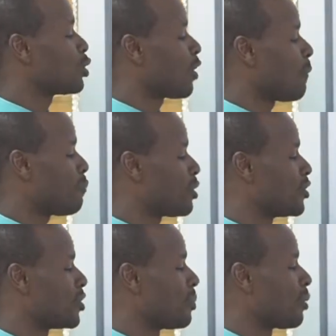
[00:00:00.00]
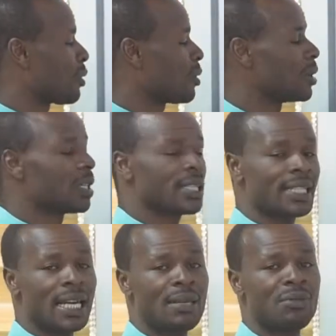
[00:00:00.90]
of principal
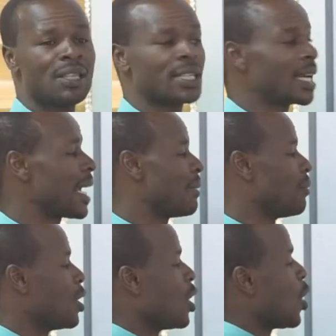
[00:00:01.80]
times the time.